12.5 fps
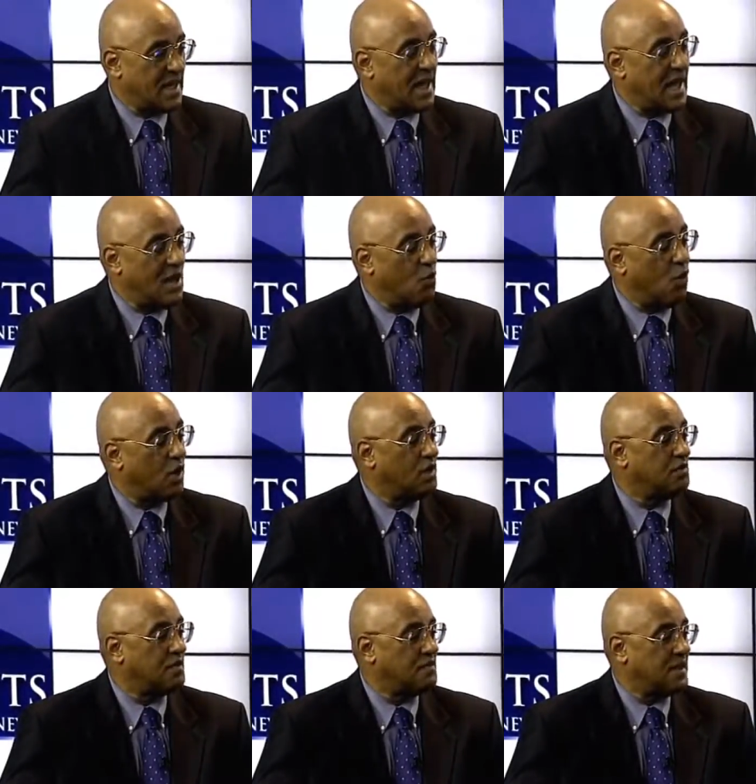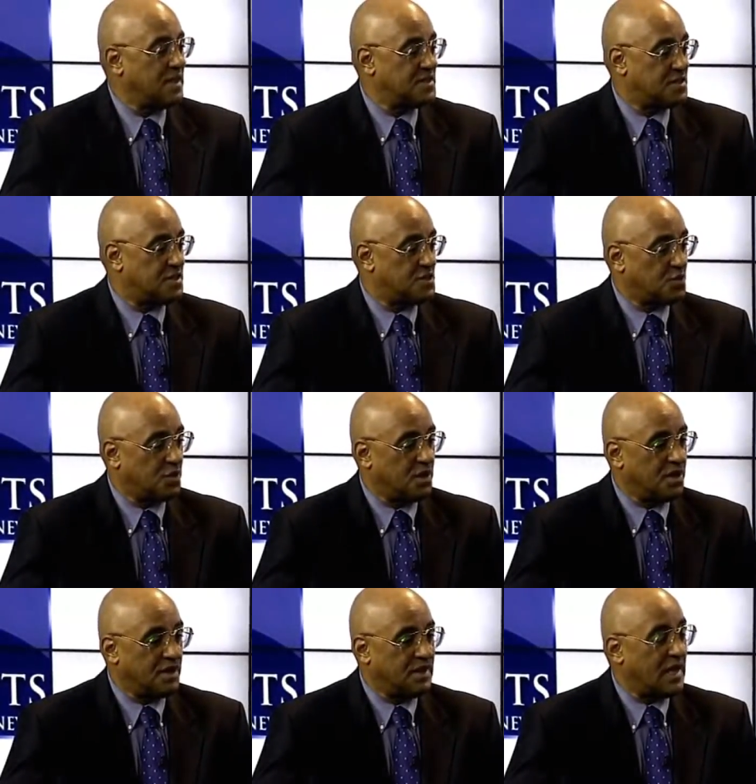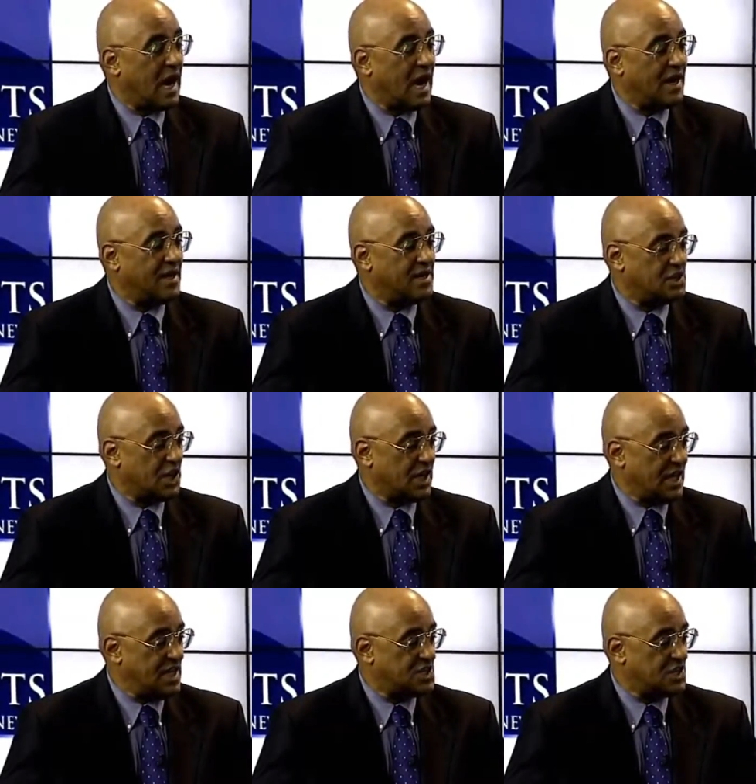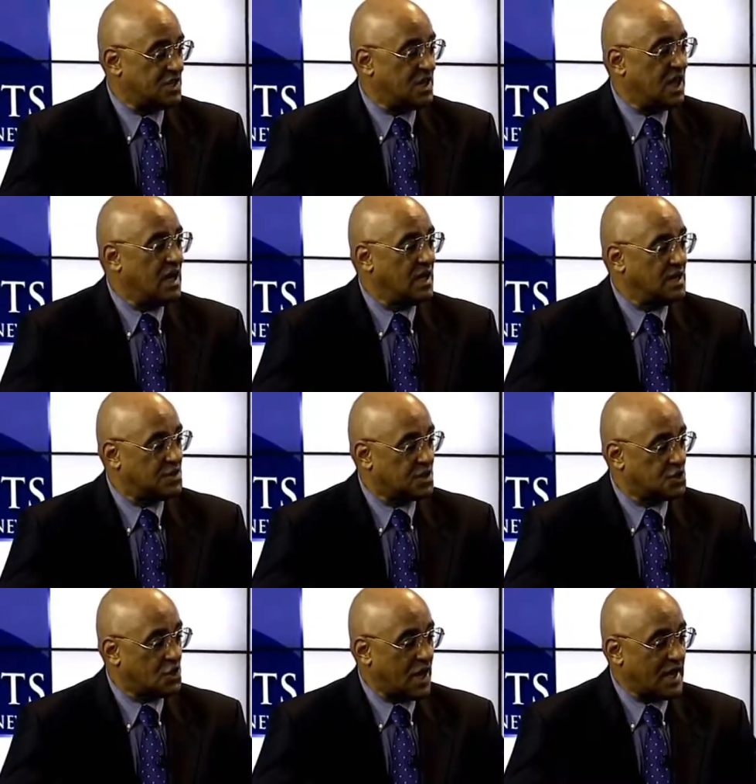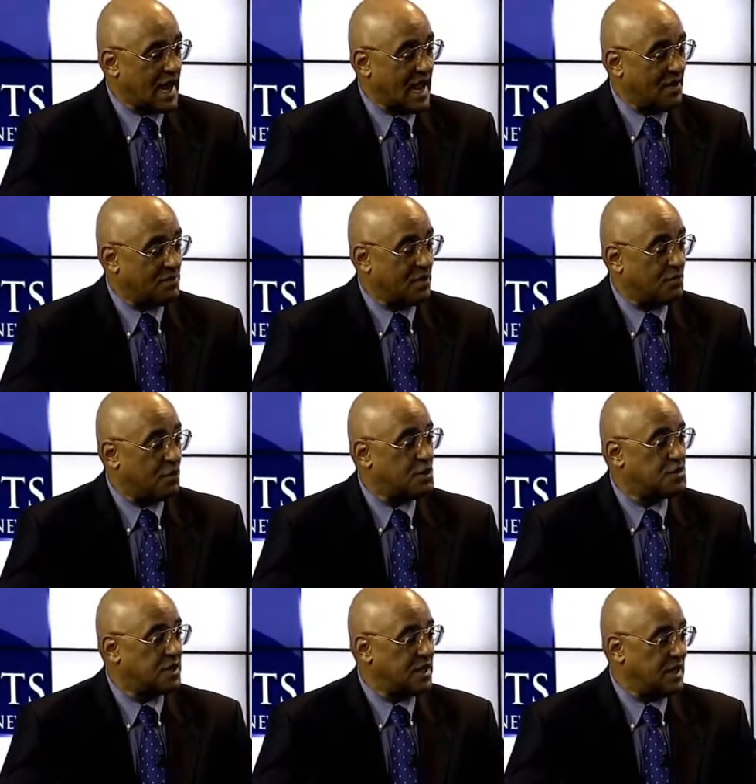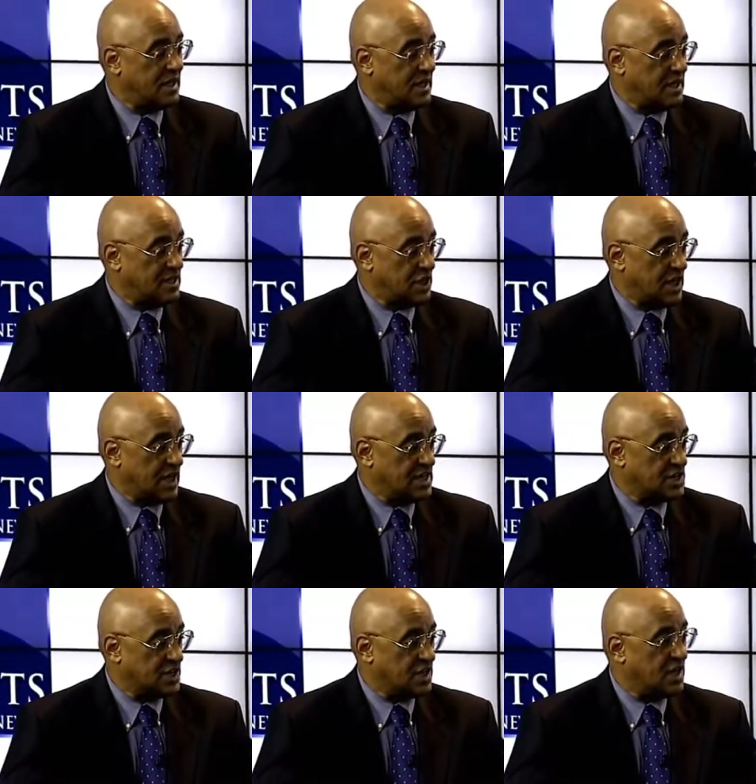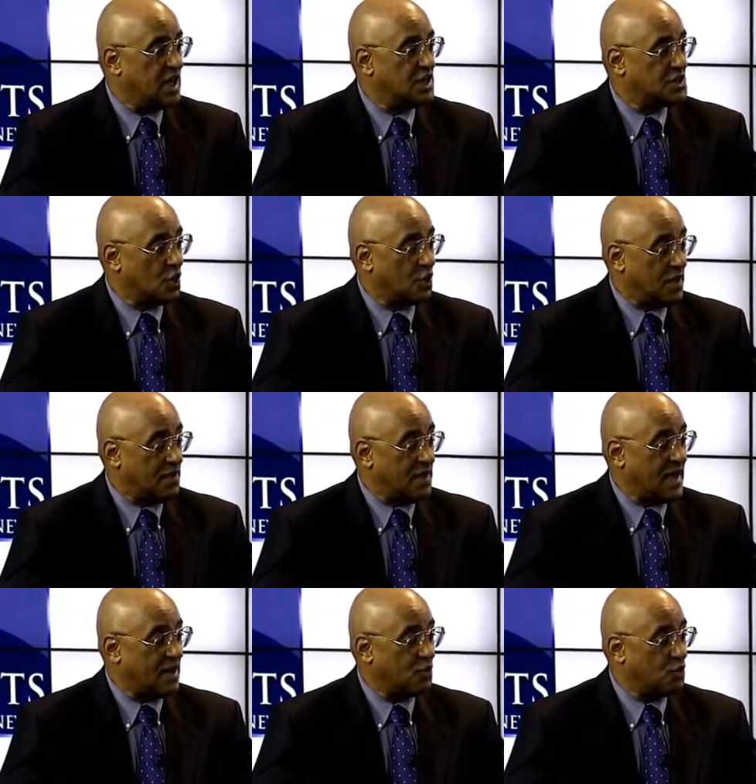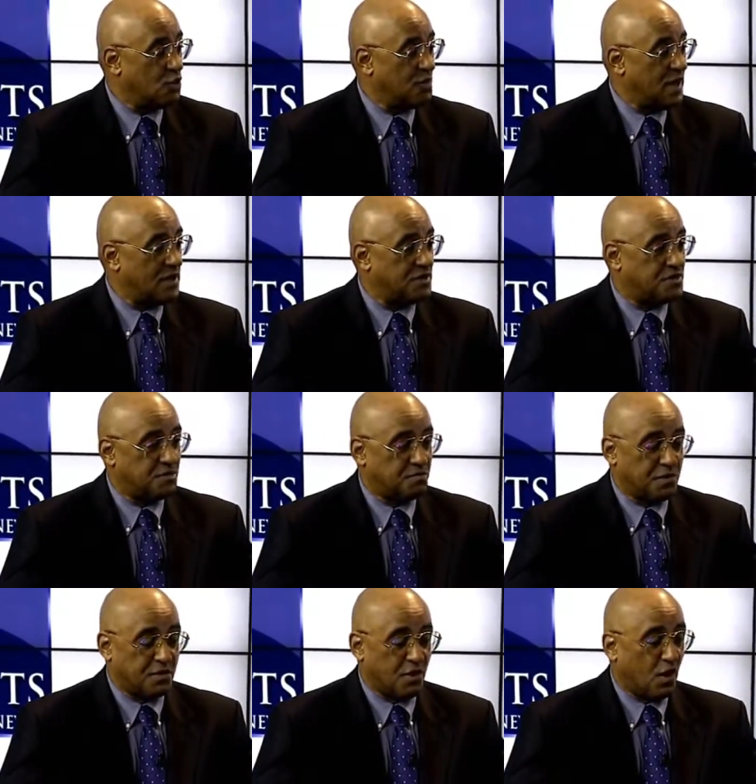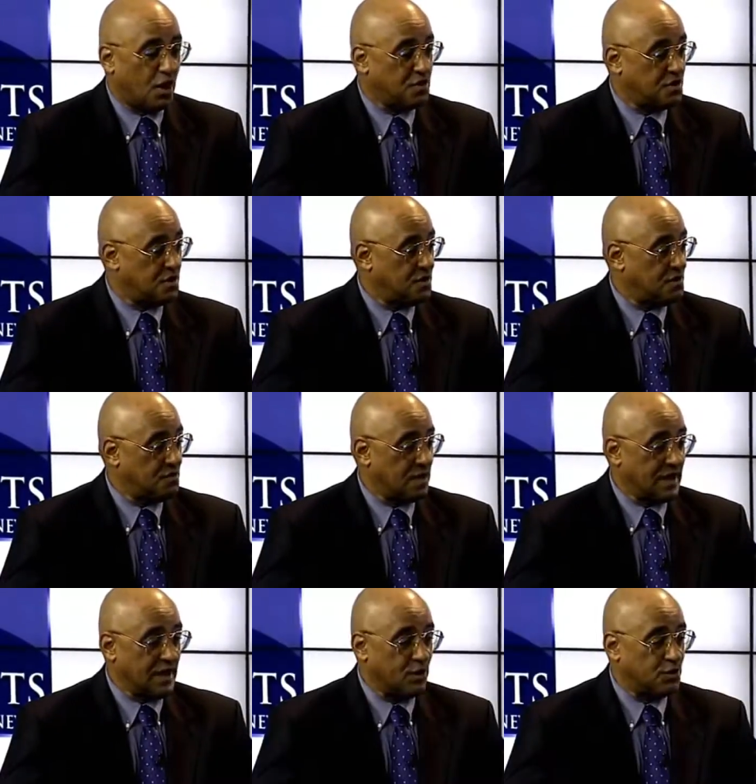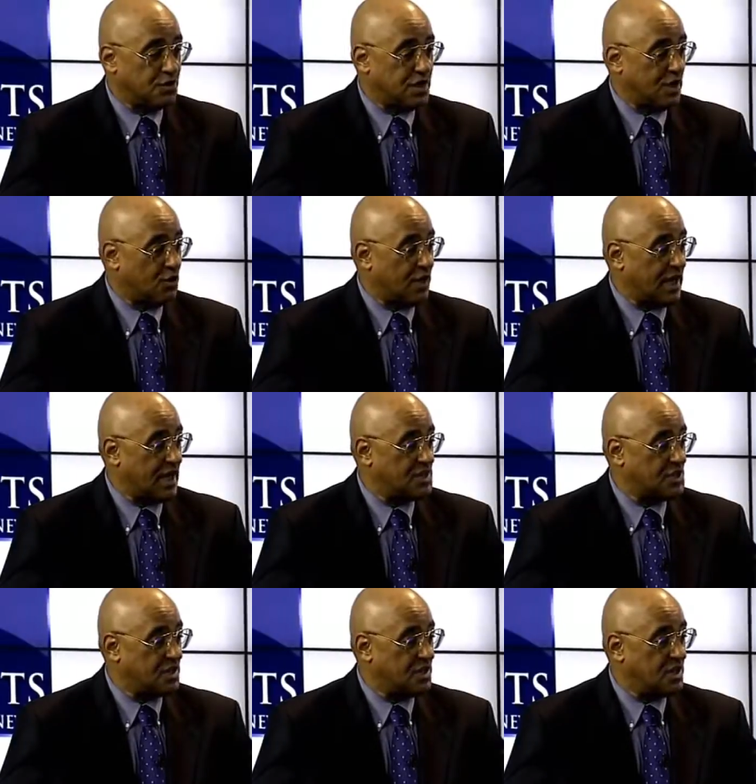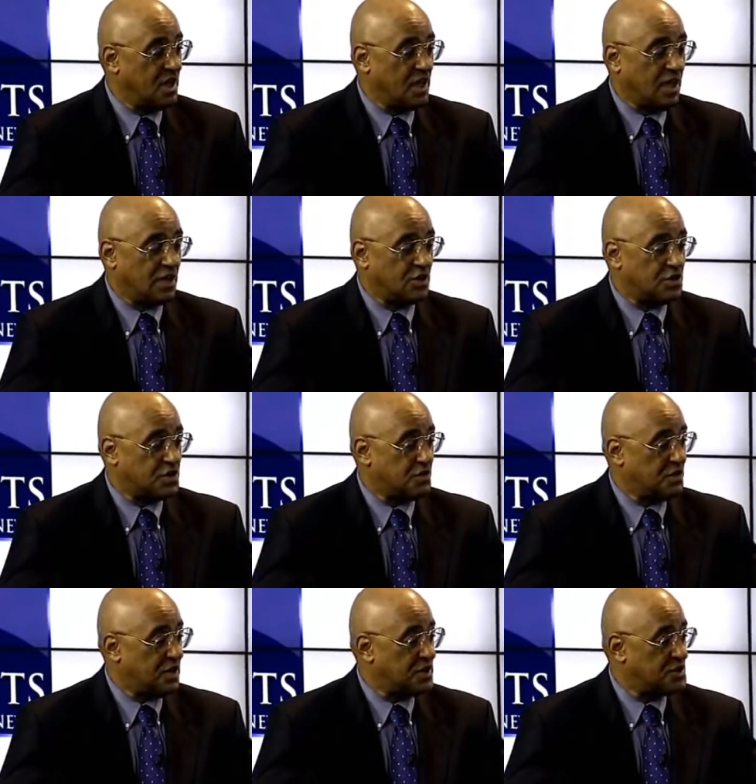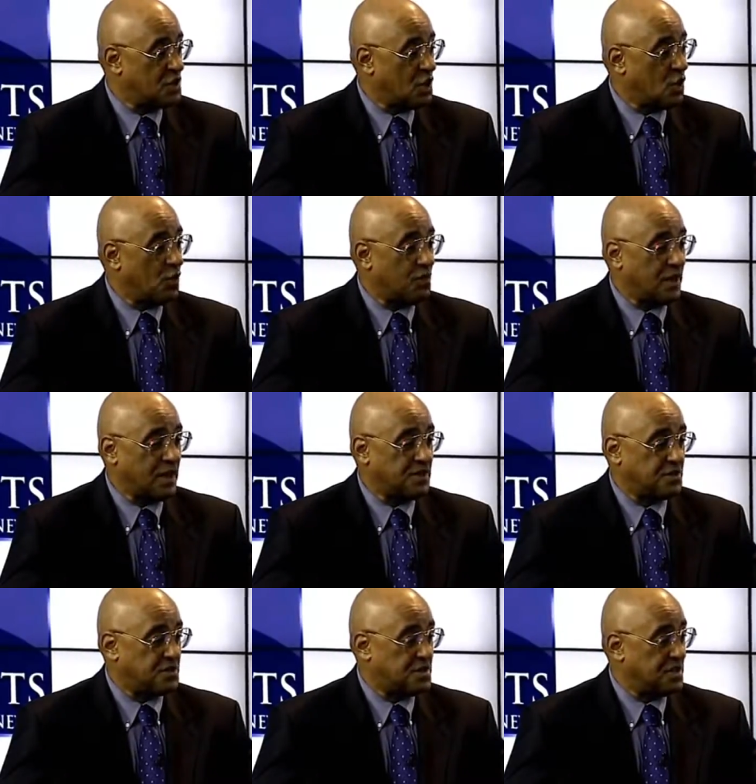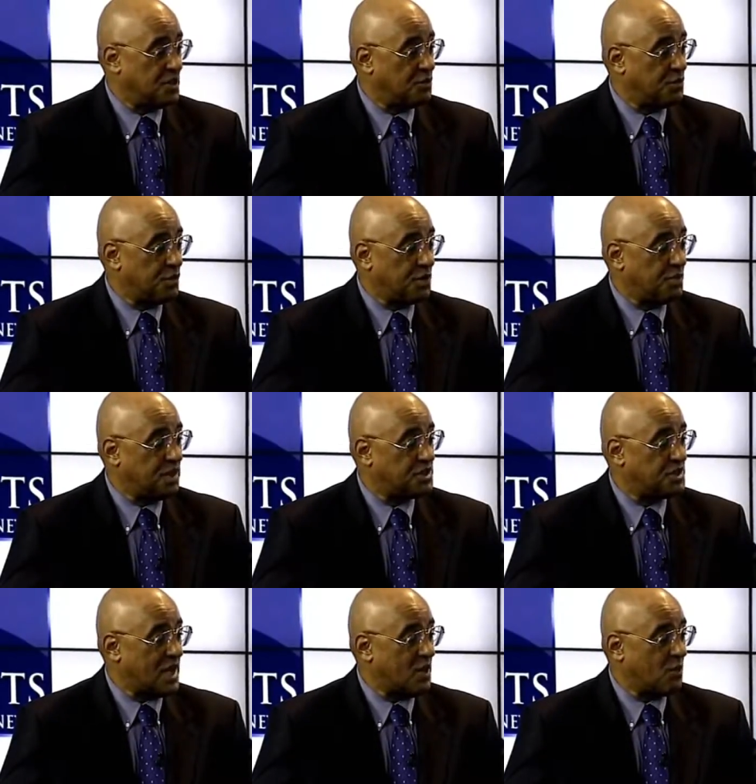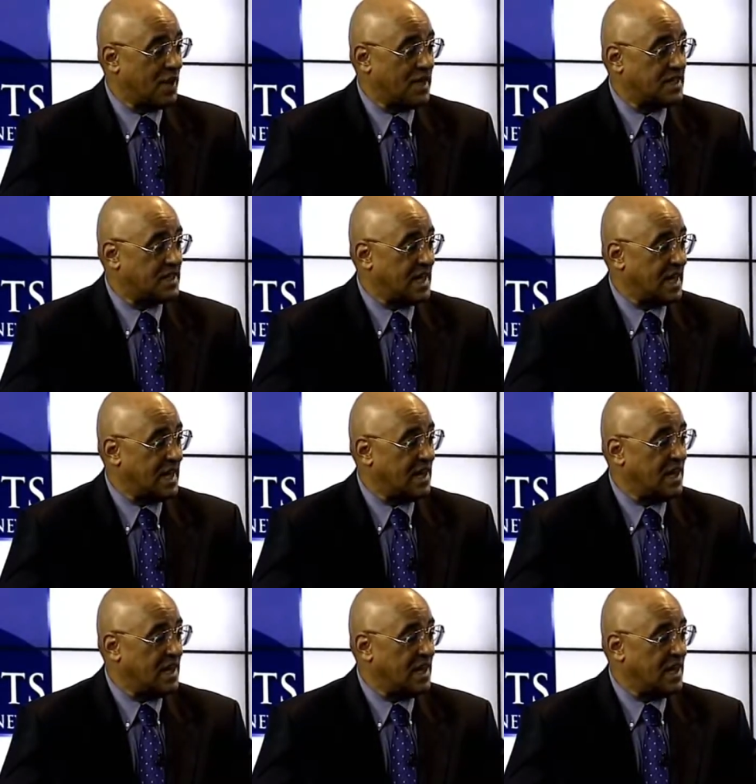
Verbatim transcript: And one of the things, since we are in higher education, is to try to have diversity in education mm -hmm. so that that group that's because of legal segregation hundreds of years ago, things are still pretty much that way today,